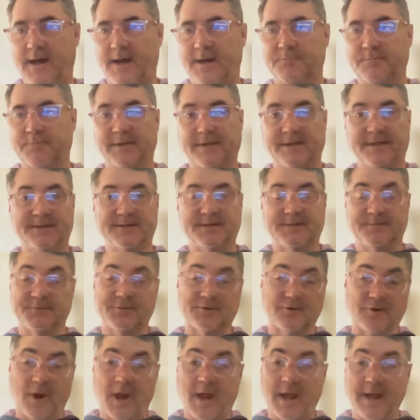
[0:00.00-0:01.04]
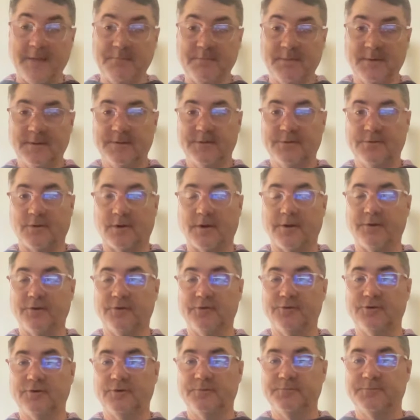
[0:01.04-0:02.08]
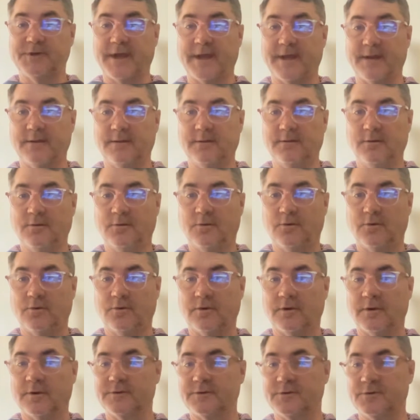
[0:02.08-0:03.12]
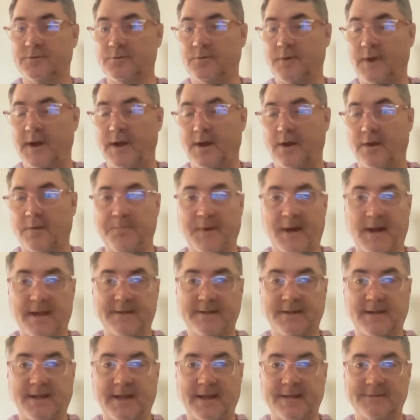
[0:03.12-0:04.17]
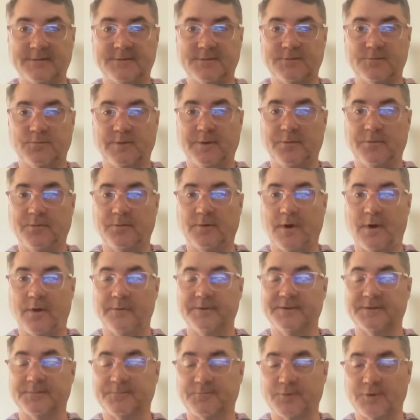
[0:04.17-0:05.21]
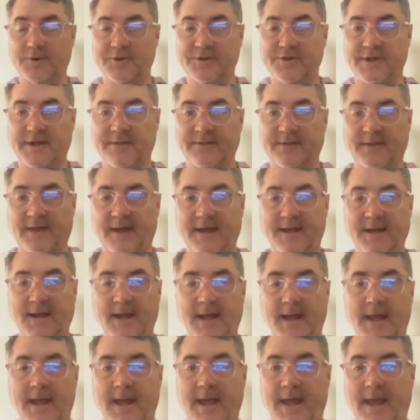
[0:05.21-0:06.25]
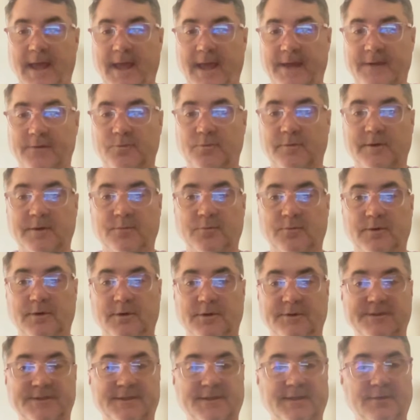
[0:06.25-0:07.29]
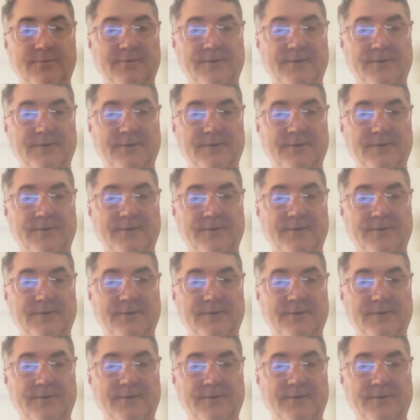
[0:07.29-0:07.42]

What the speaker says: Please subscribe to our YouTube channel or to our podcast. We always appreciate that. And we will see you